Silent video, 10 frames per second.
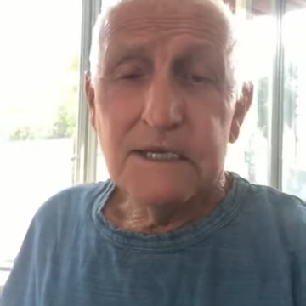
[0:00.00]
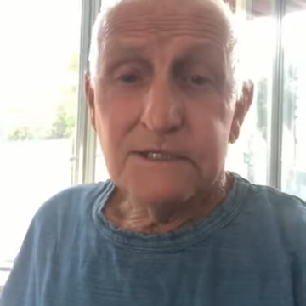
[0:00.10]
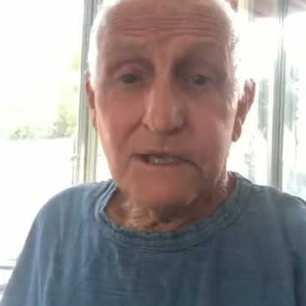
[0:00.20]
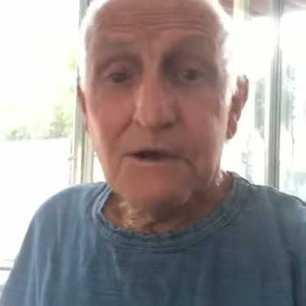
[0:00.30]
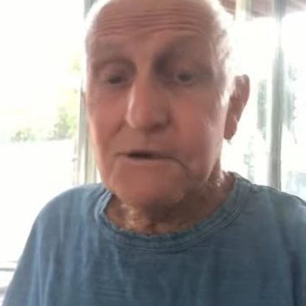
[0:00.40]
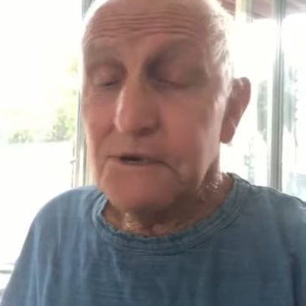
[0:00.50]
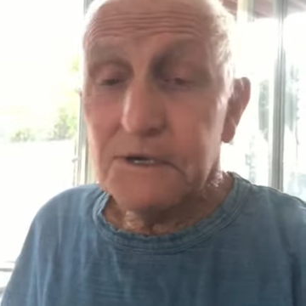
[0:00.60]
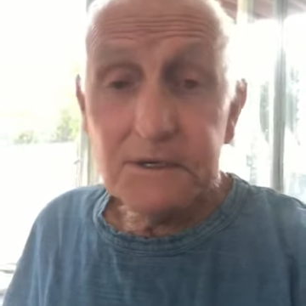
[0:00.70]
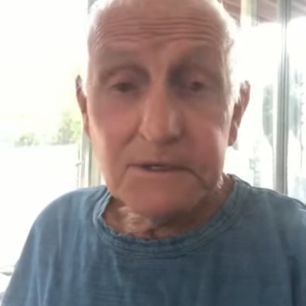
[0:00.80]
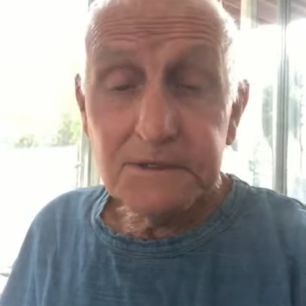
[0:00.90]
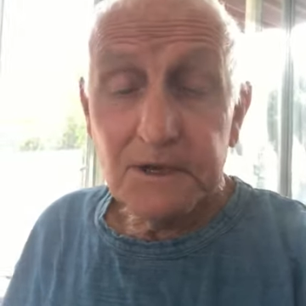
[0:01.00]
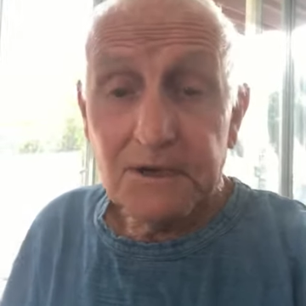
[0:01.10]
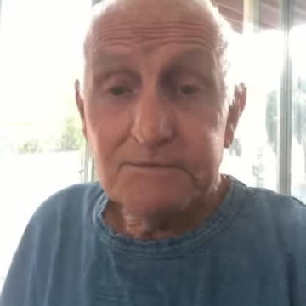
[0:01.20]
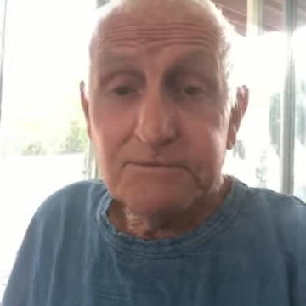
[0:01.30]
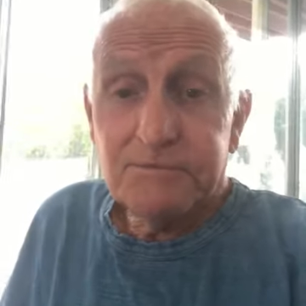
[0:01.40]
So
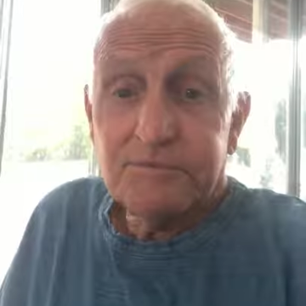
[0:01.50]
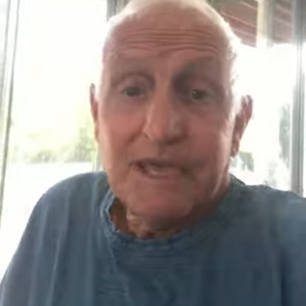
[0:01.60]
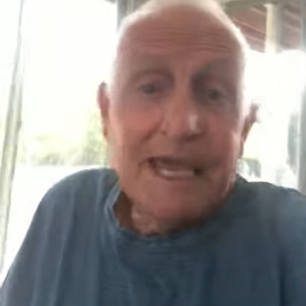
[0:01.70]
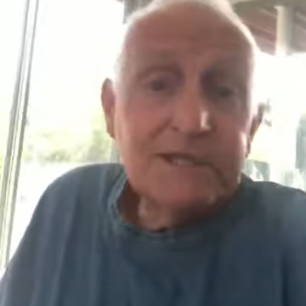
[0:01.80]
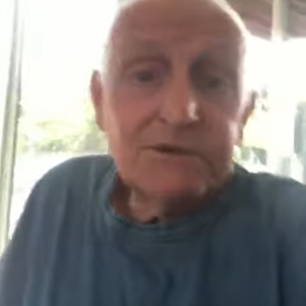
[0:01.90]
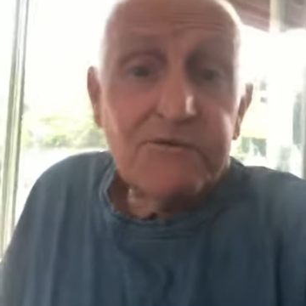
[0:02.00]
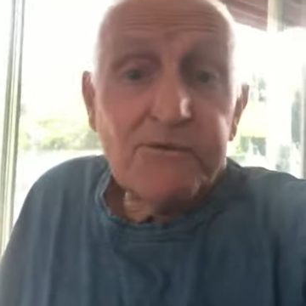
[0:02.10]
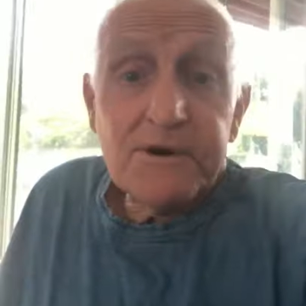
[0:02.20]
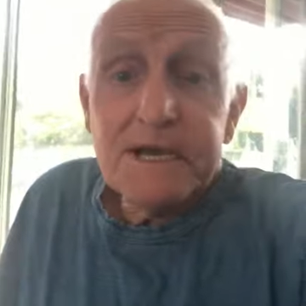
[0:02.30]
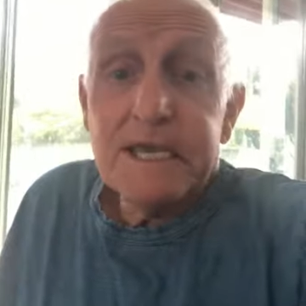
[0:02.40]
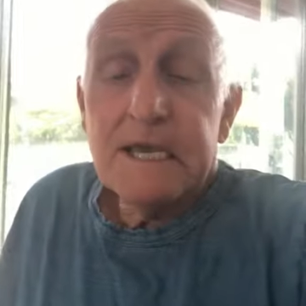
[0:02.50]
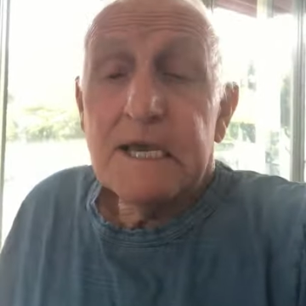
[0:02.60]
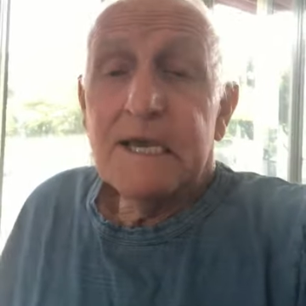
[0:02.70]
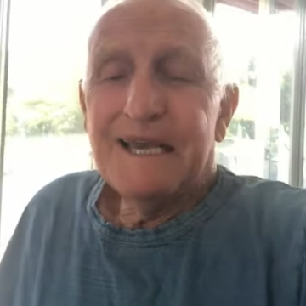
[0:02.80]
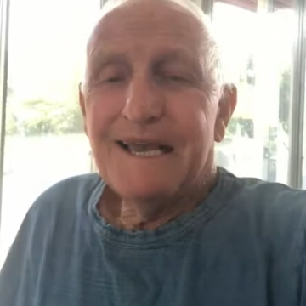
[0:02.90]
I'm cancer free,
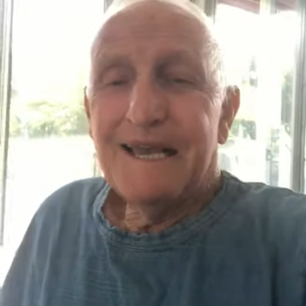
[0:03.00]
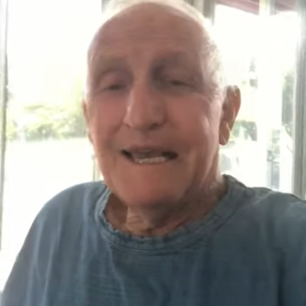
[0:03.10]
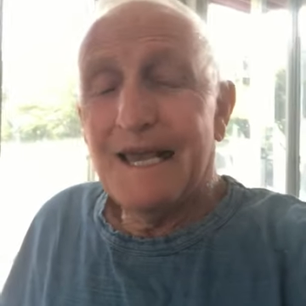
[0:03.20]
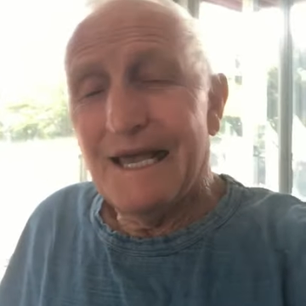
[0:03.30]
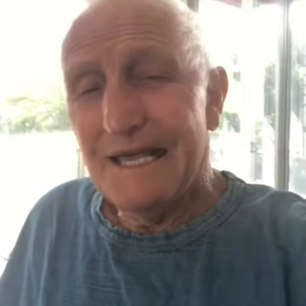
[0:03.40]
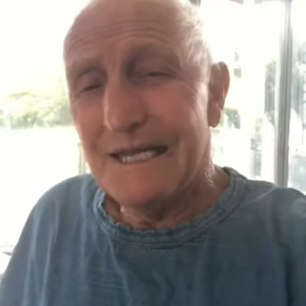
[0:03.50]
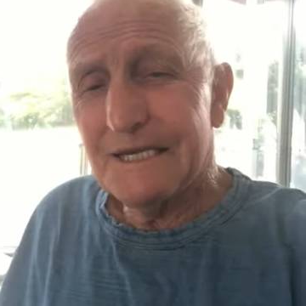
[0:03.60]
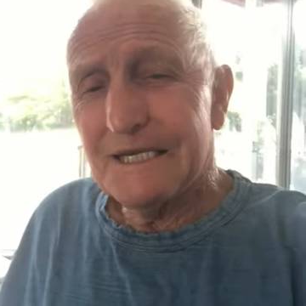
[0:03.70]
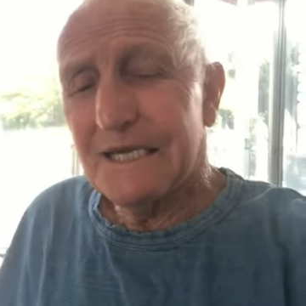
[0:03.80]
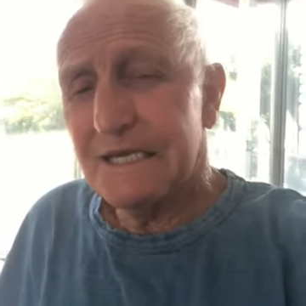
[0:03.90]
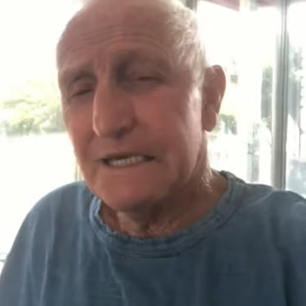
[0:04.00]
and